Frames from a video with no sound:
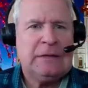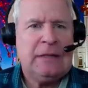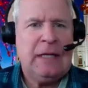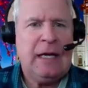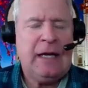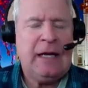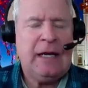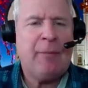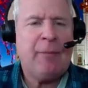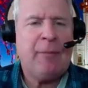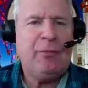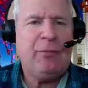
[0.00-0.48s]

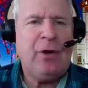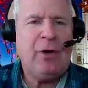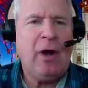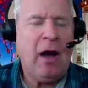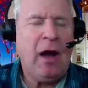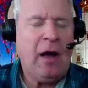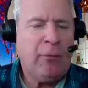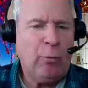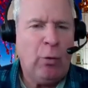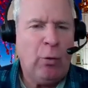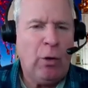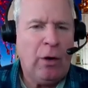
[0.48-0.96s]
and I'm
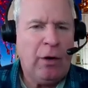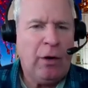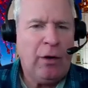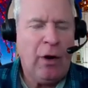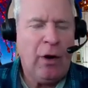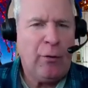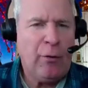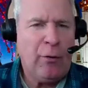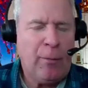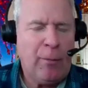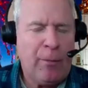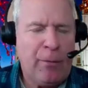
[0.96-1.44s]
not
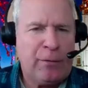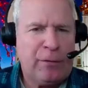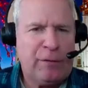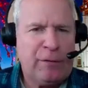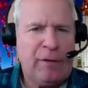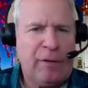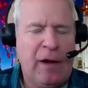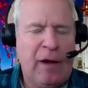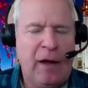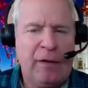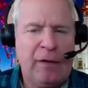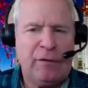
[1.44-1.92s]

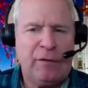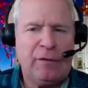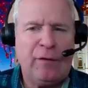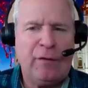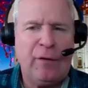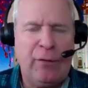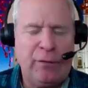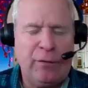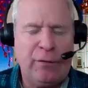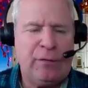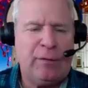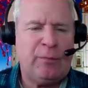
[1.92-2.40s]
100%,
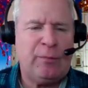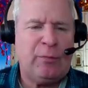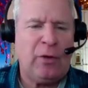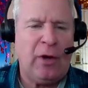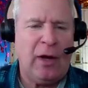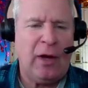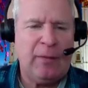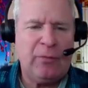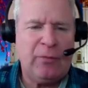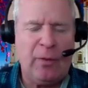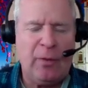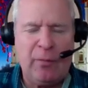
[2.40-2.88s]
so
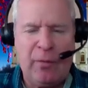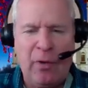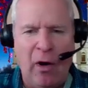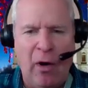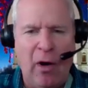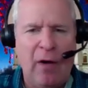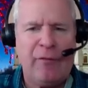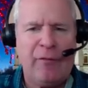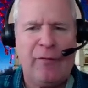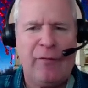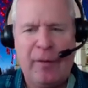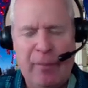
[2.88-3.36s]
sometimes I'm
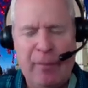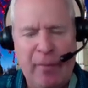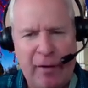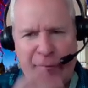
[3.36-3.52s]
coughing.